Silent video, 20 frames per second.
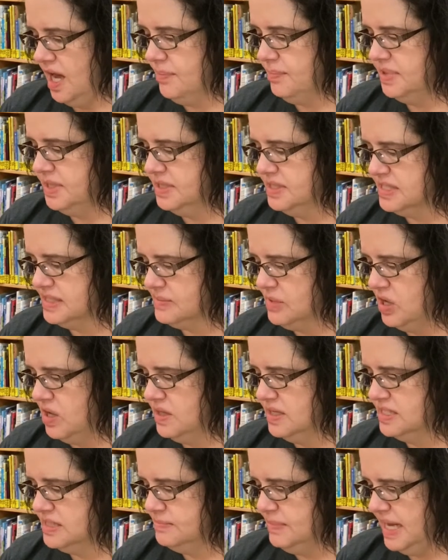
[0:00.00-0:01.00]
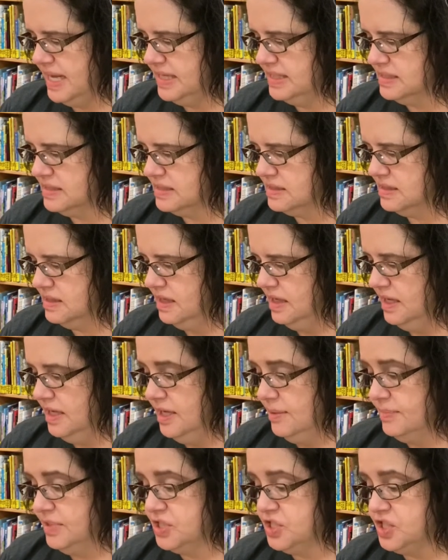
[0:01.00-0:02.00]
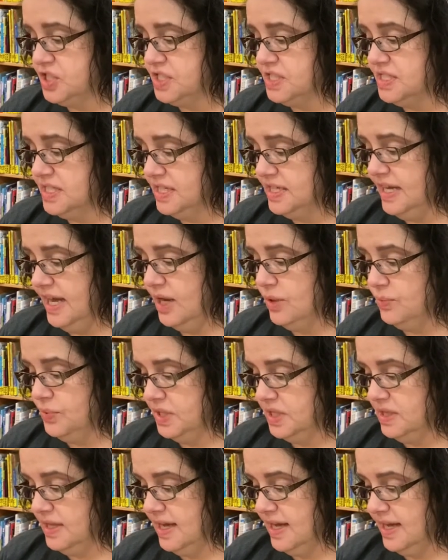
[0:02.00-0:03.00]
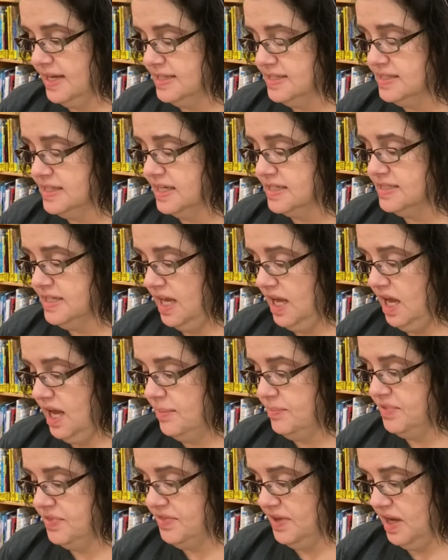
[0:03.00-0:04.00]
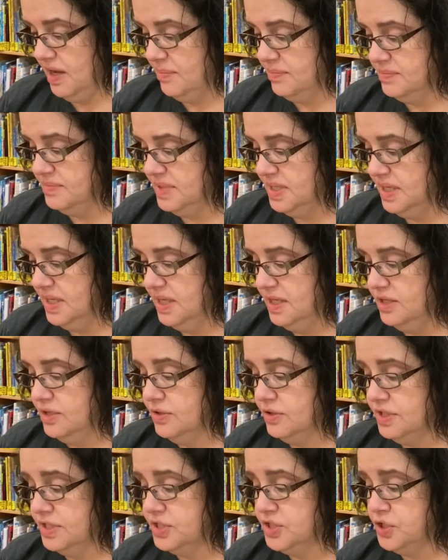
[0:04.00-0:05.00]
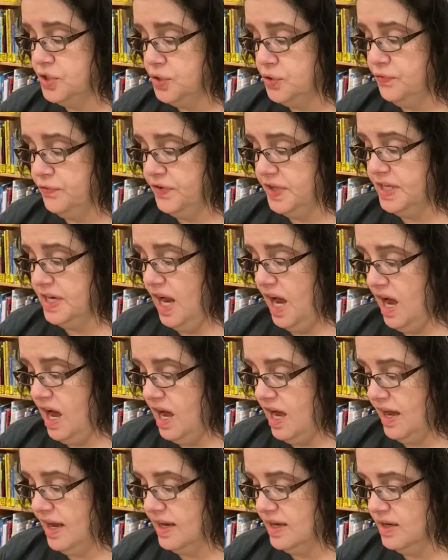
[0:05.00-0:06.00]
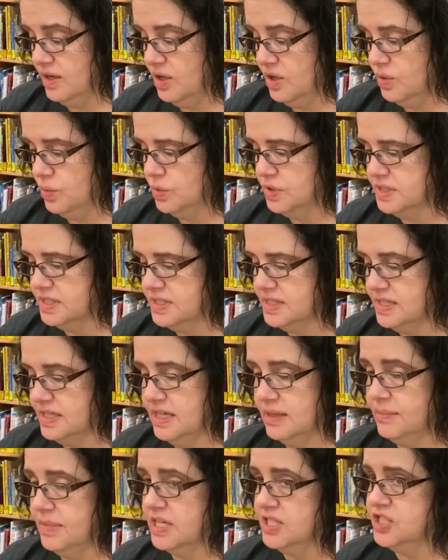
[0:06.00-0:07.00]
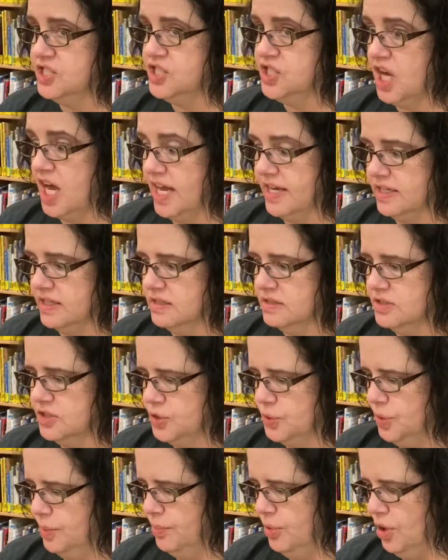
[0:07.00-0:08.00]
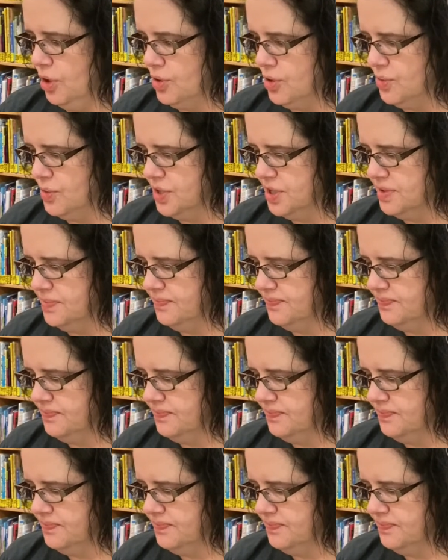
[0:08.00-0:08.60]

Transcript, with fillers: be as small as mice, but she did not realize that Tom Thumb, nearly two feet high, would seem a giant to a borrower.